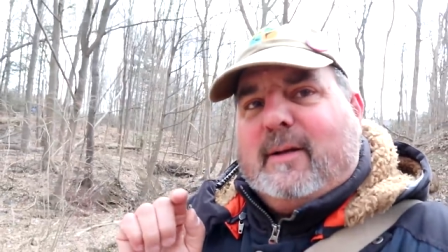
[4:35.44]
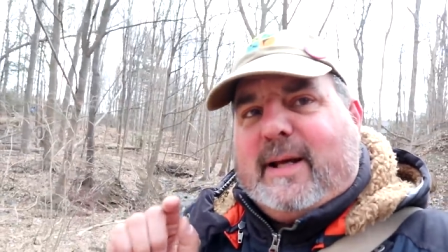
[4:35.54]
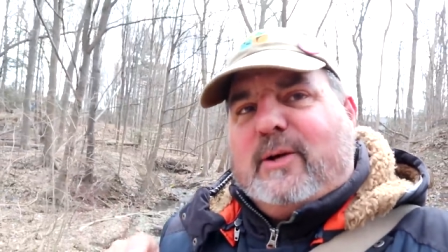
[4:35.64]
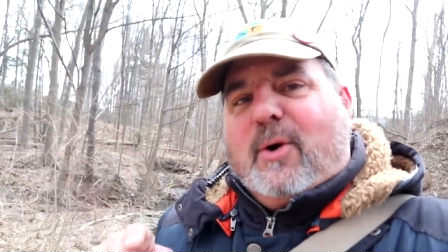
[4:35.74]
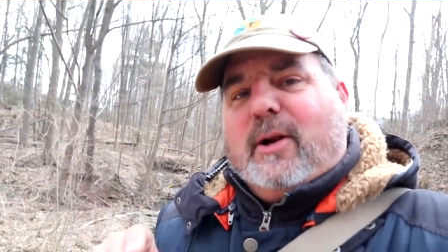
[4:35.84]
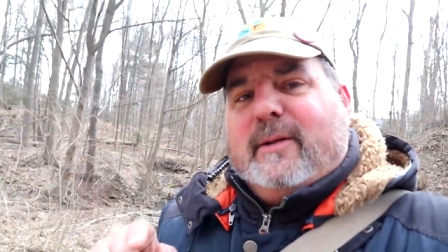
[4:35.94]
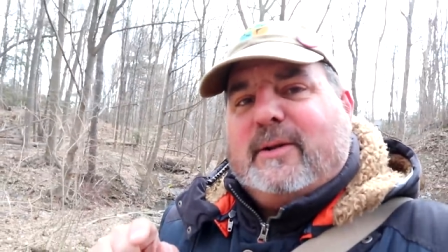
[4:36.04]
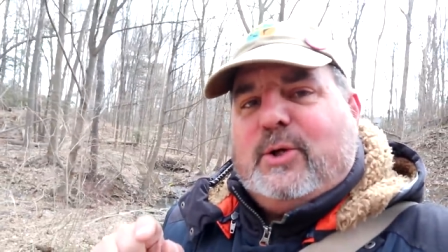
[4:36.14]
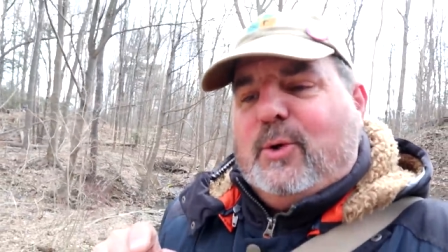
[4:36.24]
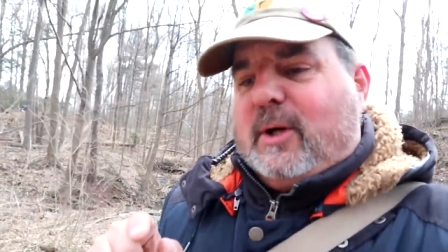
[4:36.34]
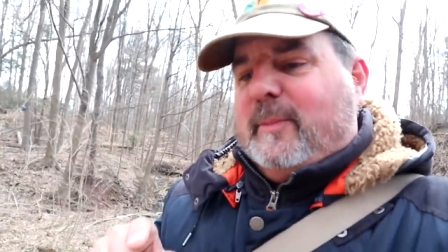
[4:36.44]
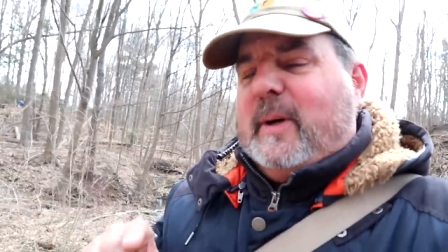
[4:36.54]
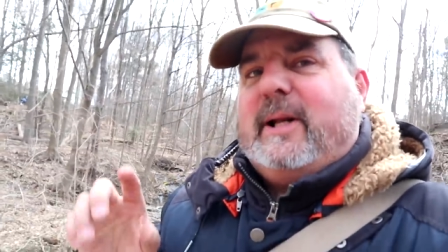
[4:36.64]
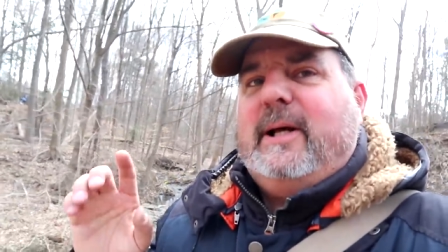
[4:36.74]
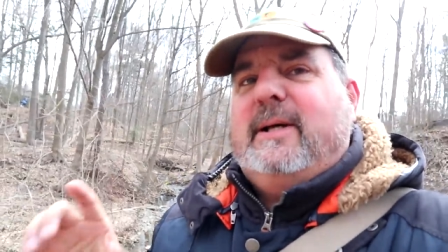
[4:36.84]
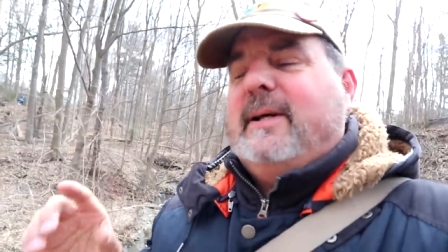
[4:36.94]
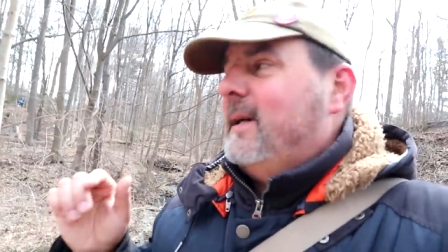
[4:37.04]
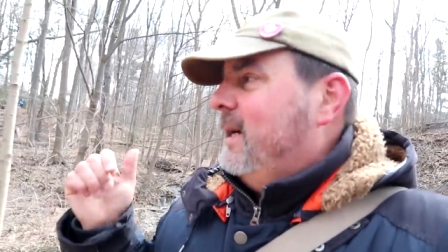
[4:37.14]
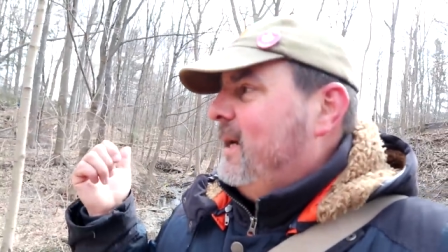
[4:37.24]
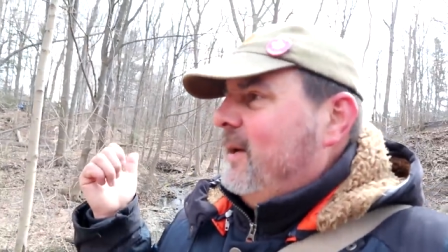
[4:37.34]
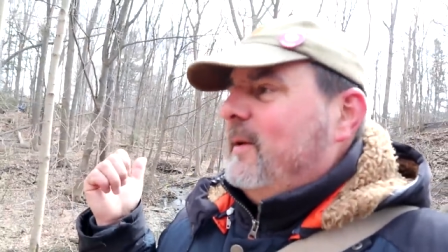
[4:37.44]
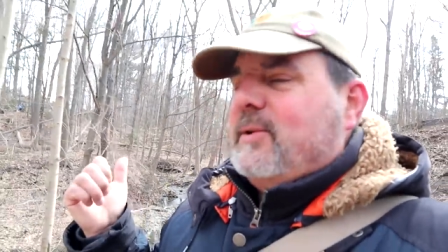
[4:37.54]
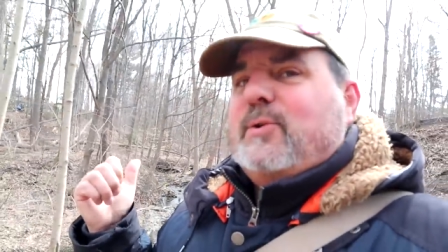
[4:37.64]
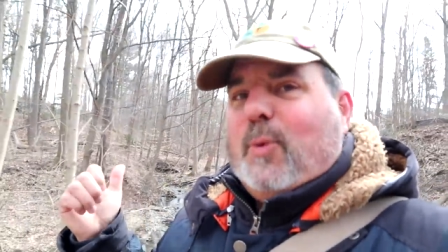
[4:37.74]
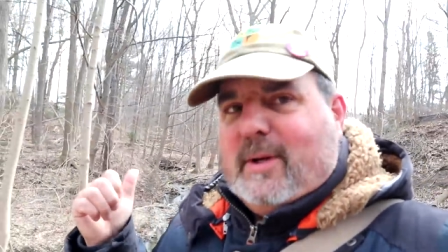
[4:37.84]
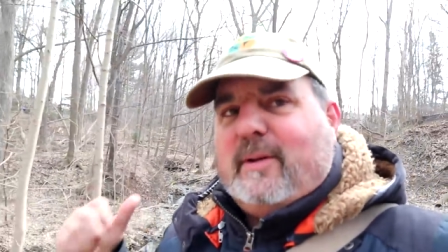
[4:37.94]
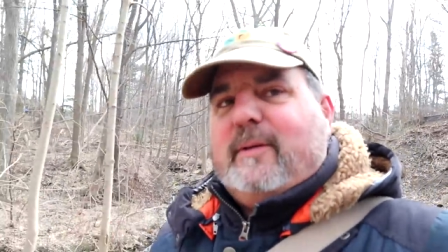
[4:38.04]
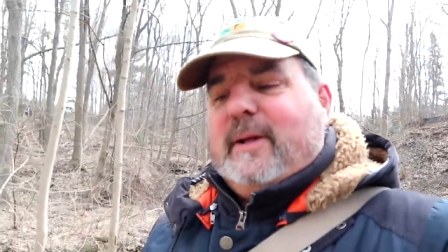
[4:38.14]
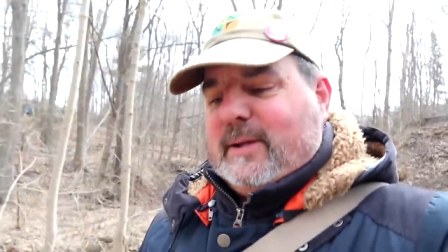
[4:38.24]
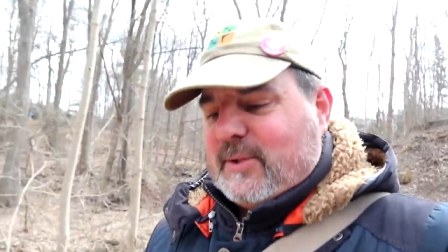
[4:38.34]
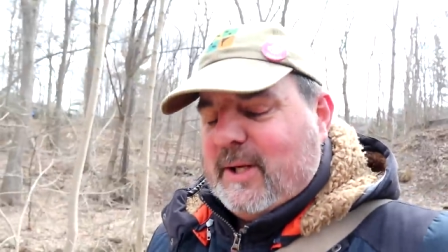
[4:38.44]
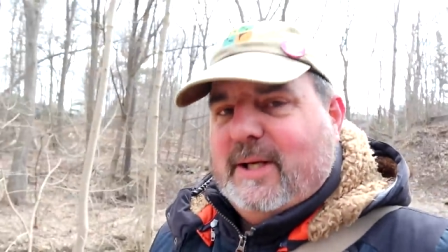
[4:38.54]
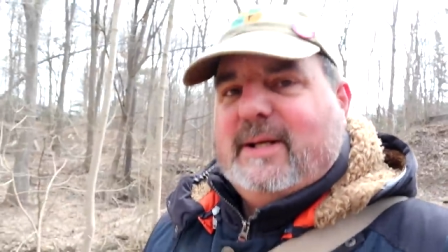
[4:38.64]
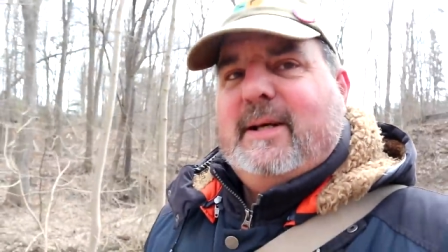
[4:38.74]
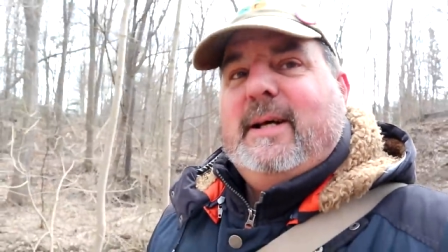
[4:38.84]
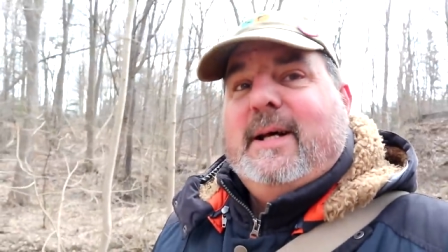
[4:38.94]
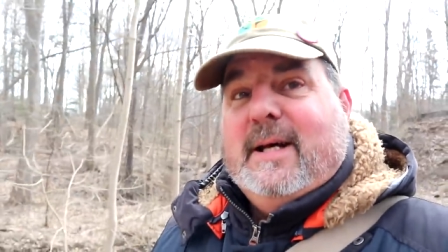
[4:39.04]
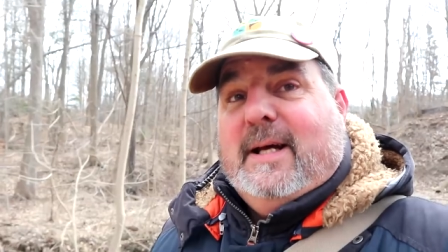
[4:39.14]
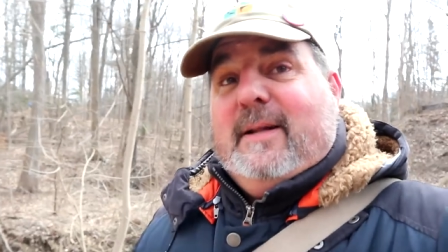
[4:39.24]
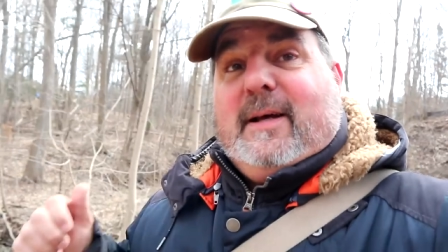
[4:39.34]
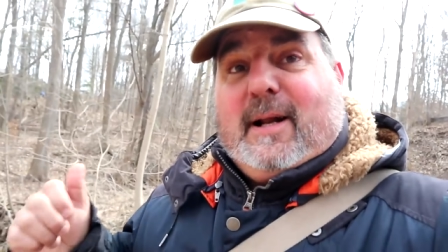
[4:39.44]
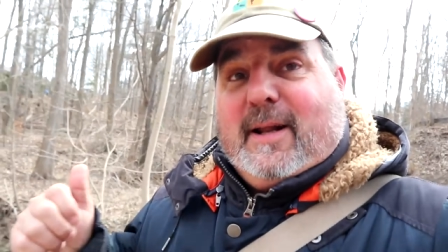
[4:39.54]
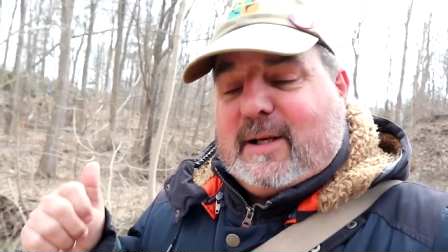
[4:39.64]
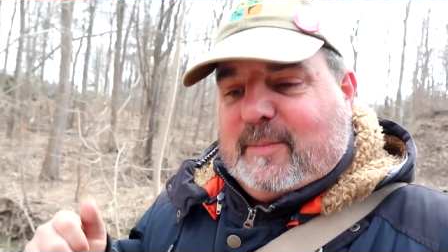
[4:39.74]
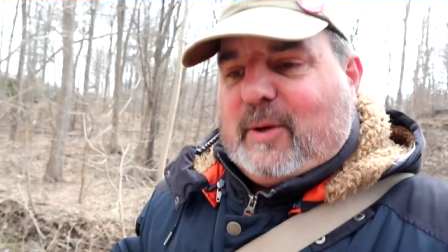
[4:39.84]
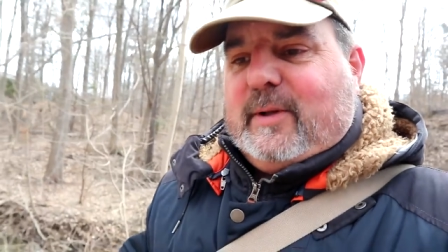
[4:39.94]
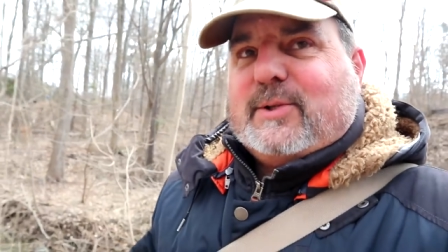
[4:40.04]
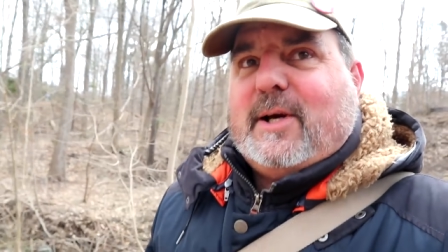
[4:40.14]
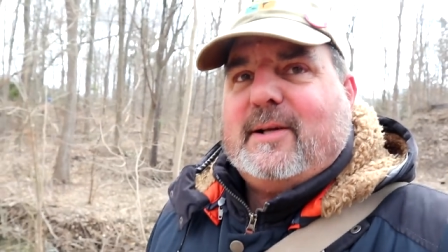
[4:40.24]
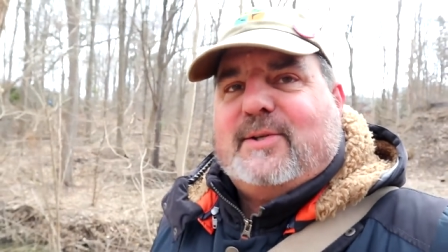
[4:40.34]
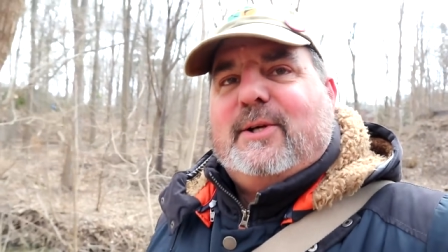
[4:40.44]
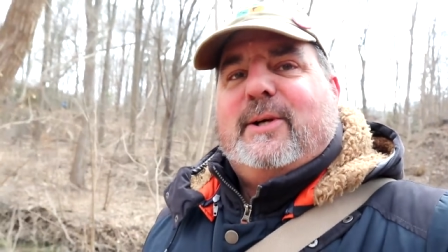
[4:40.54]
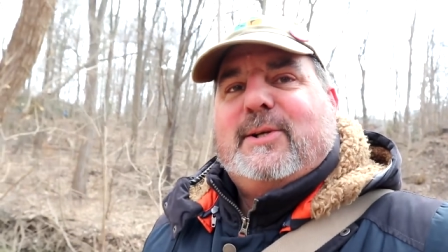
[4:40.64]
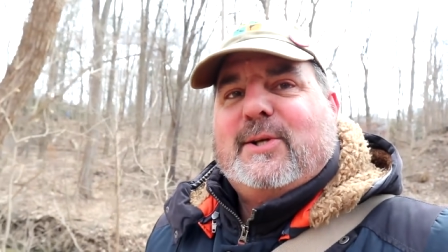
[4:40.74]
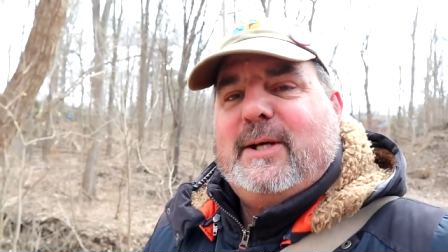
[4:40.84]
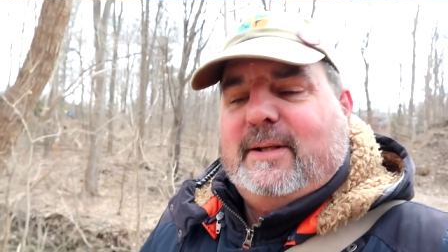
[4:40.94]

later on in the tour, but this is one of the things that I like about this kind of series.